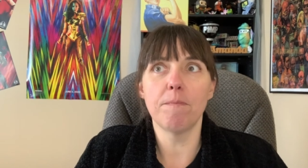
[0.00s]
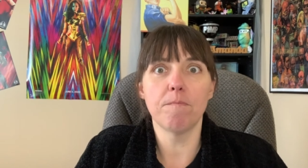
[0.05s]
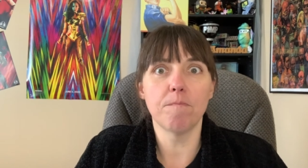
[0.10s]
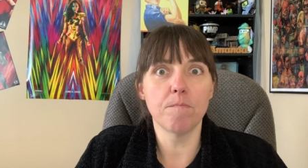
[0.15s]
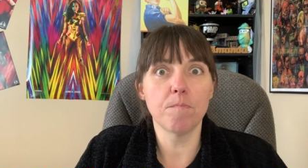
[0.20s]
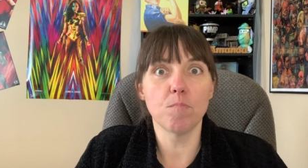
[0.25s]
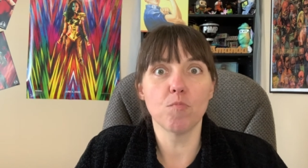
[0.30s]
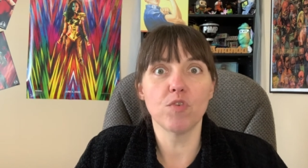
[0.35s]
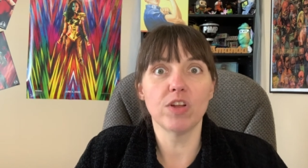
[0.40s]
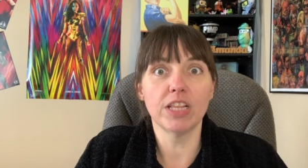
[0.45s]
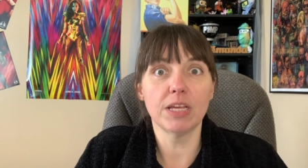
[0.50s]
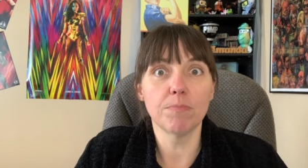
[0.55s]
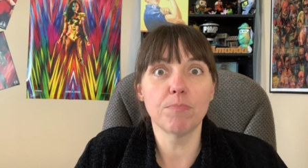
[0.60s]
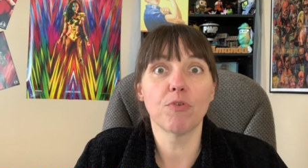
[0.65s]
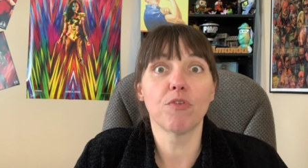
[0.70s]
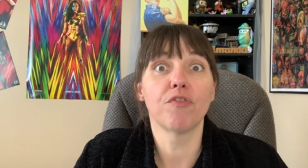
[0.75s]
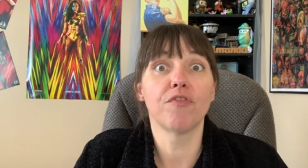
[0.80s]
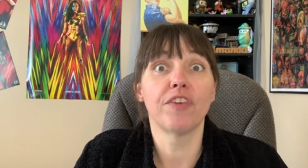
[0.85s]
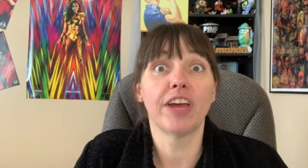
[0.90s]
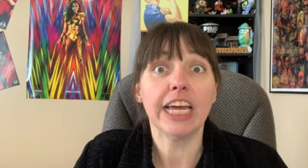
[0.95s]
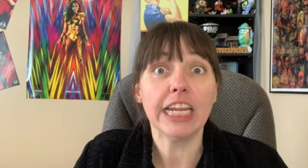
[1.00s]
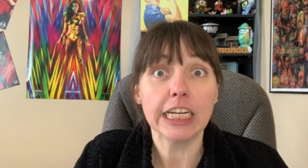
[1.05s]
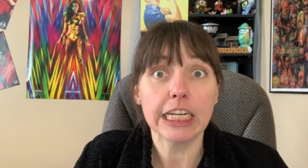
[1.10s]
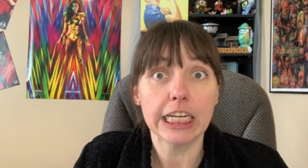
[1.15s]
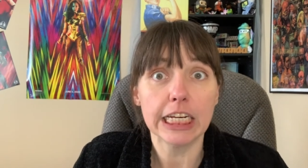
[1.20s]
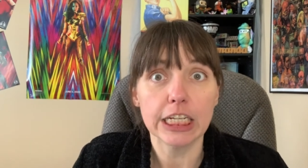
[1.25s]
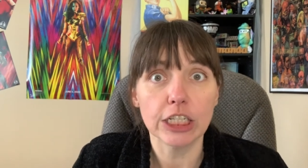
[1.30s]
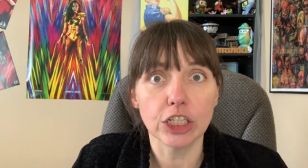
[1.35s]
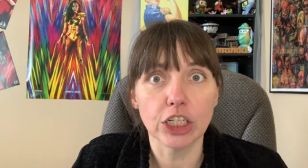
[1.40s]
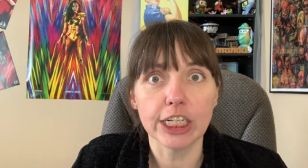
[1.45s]
really
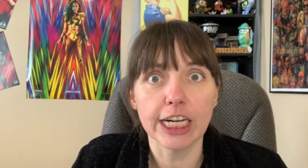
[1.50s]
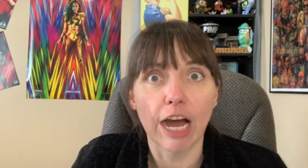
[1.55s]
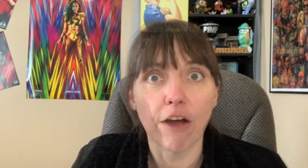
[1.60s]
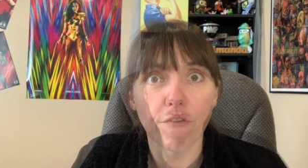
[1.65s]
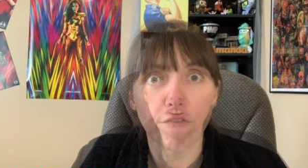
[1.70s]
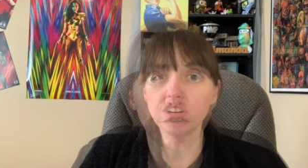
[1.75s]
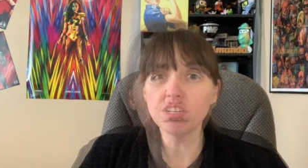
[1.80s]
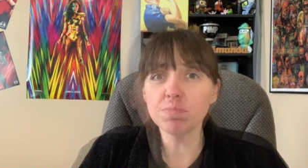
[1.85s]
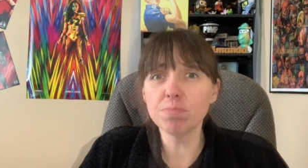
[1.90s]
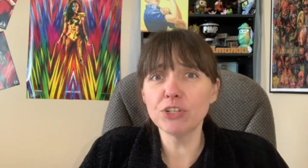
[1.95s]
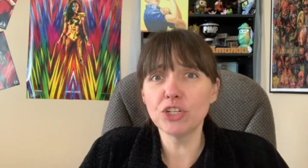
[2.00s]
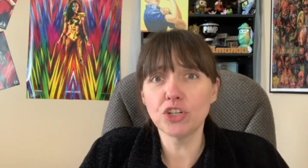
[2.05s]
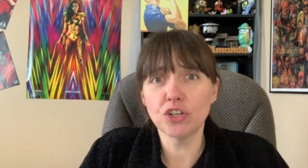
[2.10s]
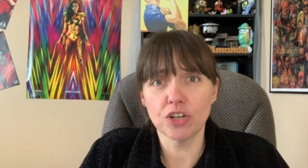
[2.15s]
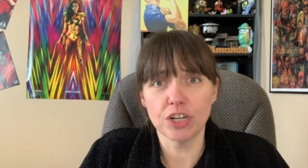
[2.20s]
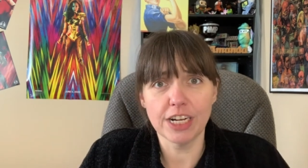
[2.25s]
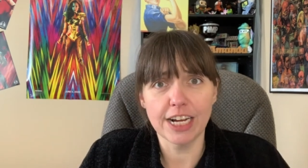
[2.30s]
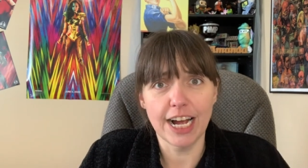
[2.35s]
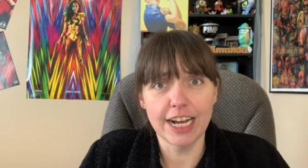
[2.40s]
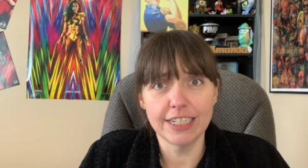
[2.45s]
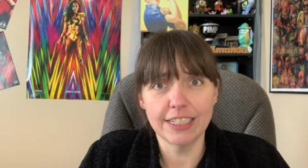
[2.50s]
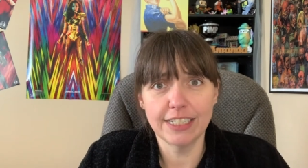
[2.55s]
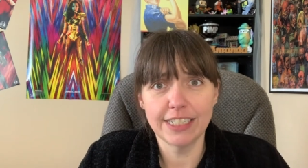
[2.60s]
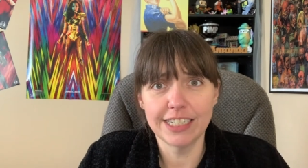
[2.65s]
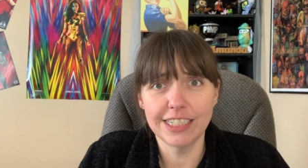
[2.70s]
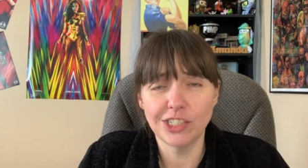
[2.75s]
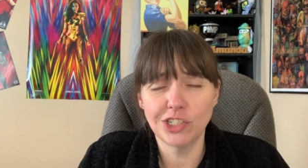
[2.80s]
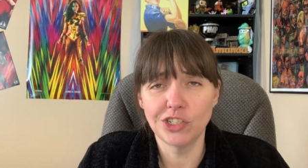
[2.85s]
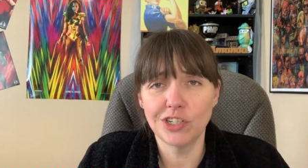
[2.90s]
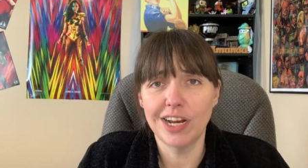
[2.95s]
profanity to look out for. as mature
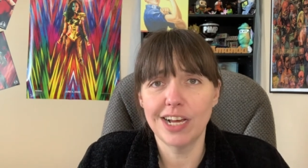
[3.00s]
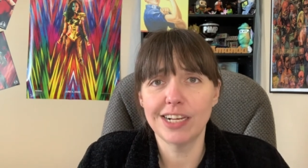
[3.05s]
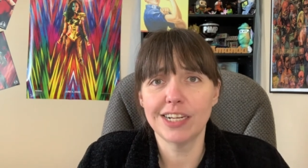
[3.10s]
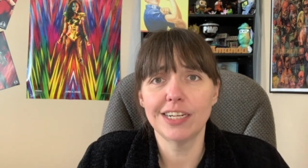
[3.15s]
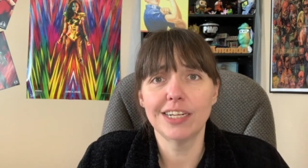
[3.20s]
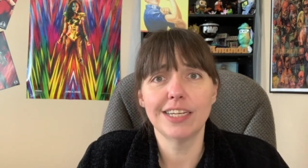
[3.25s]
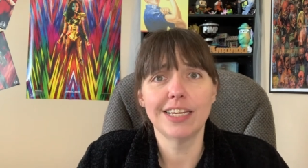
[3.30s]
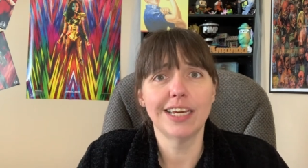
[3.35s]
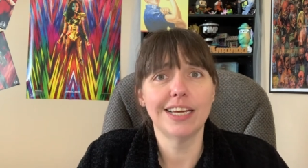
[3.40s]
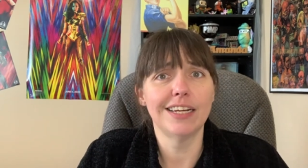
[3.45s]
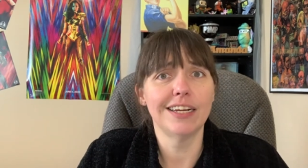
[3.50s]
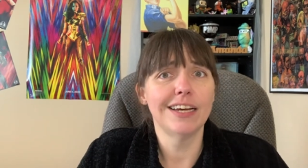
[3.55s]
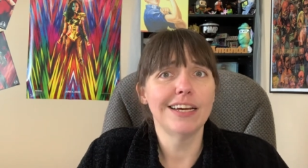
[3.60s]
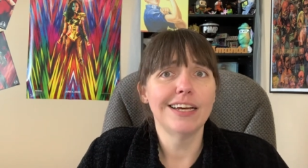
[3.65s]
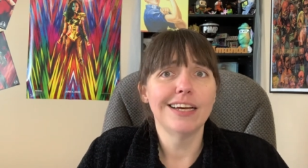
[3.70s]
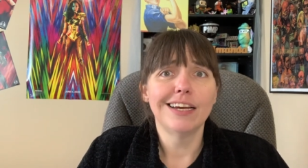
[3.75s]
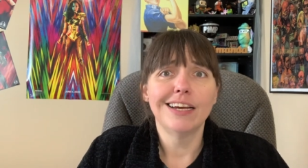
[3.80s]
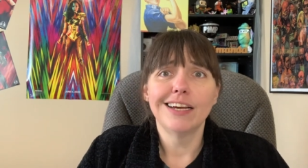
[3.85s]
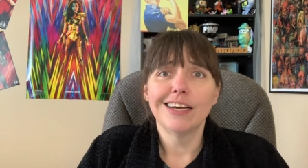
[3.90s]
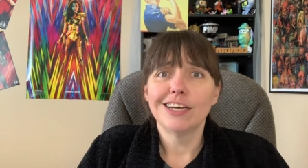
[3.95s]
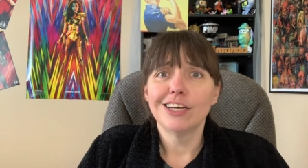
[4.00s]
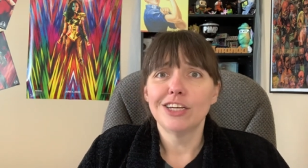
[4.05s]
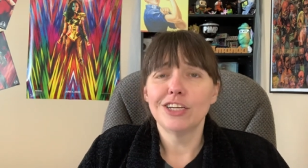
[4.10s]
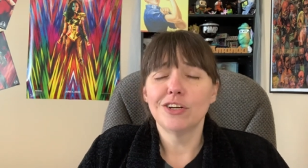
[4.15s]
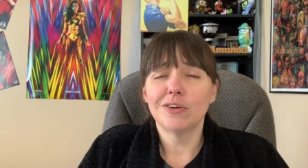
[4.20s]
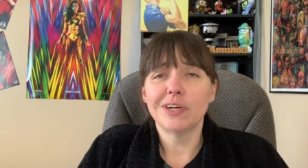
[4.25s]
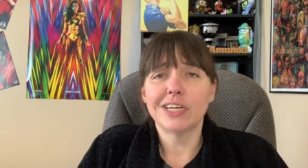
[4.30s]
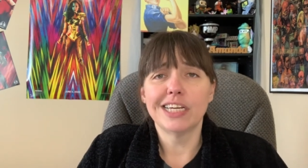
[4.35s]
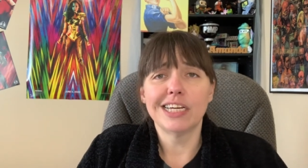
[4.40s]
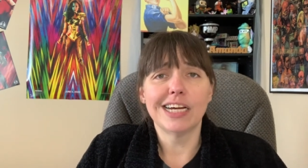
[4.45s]
content. You're not going to get, you
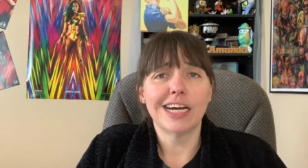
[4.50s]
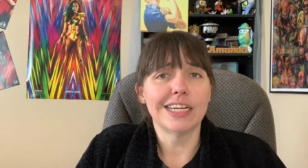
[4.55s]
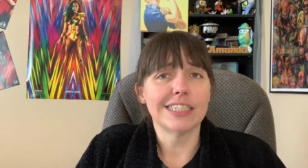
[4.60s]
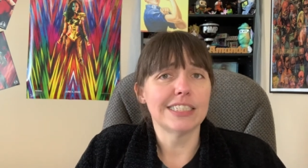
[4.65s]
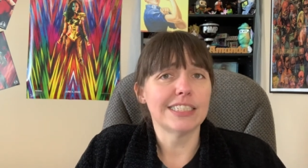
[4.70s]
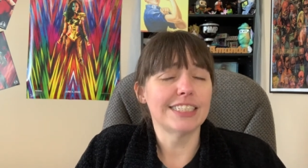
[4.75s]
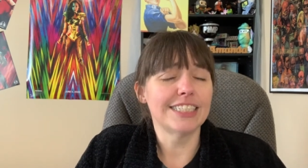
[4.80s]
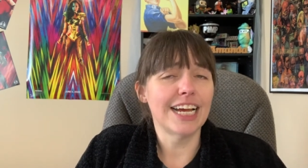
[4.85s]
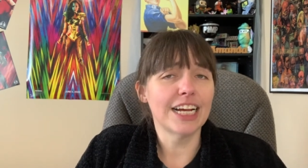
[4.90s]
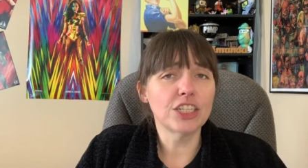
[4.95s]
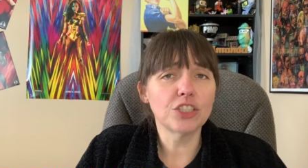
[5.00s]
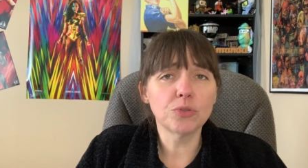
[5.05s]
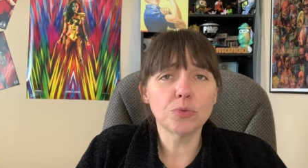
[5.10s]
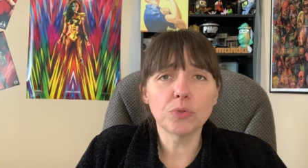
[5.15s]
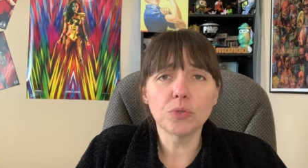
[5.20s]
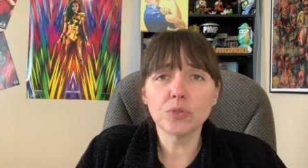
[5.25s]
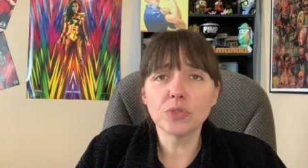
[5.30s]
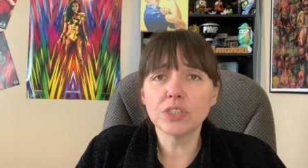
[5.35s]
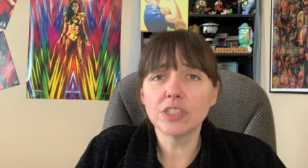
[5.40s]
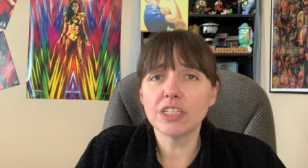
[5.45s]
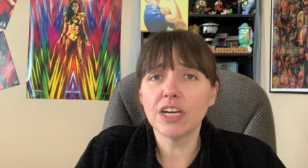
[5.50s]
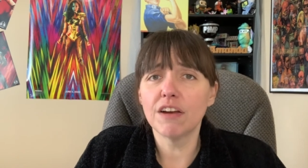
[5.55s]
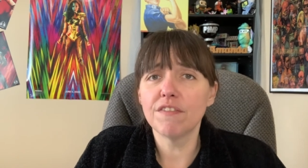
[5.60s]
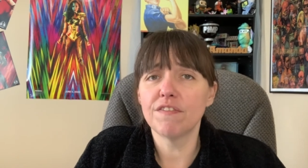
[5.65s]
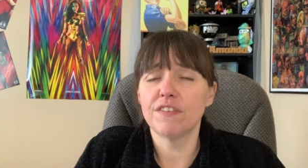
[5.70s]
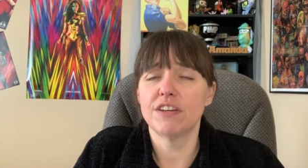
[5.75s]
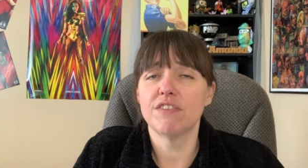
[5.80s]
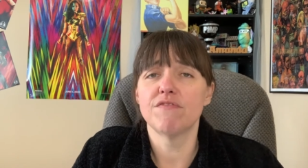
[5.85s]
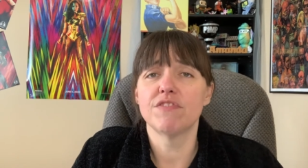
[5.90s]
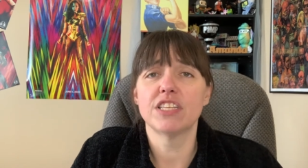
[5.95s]
know, any kind of sexual
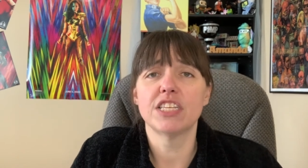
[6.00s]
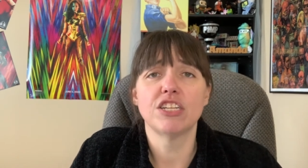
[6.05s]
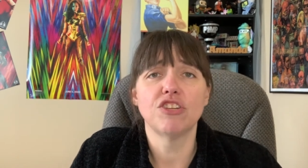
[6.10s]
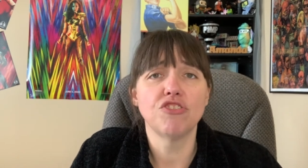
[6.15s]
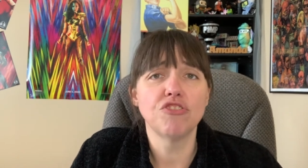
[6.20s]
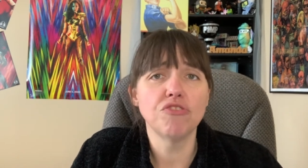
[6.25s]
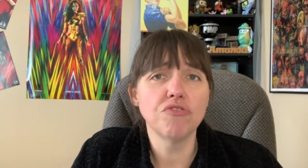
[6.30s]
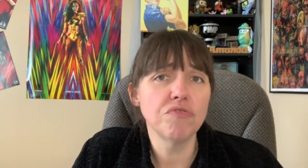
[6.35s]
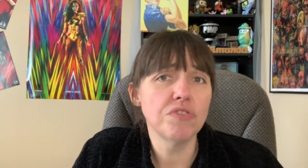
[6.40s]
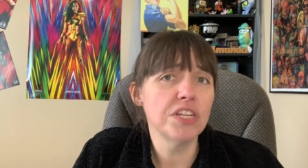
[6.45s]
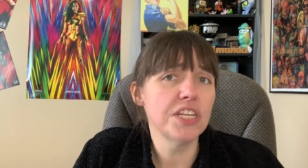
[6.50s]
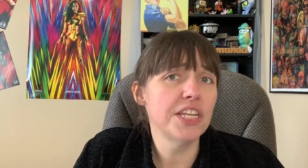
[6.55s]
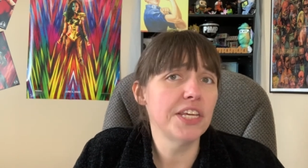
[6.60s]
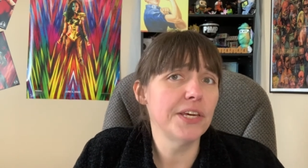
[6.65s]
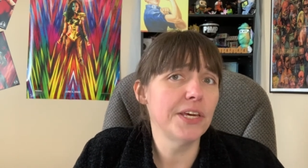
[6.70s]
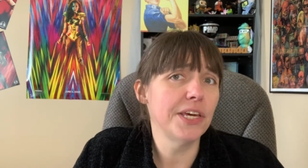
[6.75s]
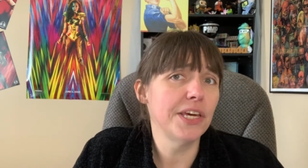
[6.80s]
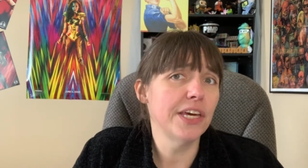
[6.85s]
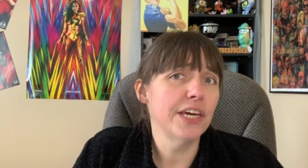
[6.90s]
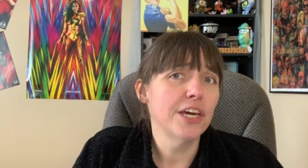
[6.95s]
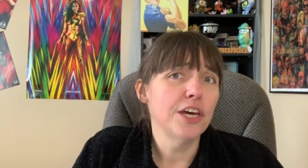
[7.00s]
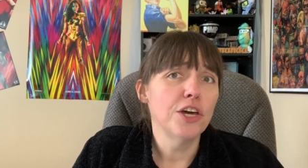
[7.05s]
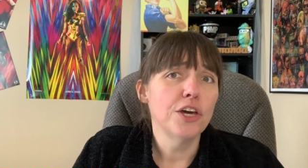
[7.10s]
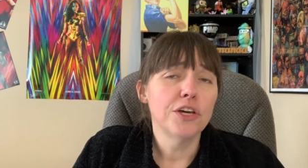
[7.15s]
stuff, any really nudity.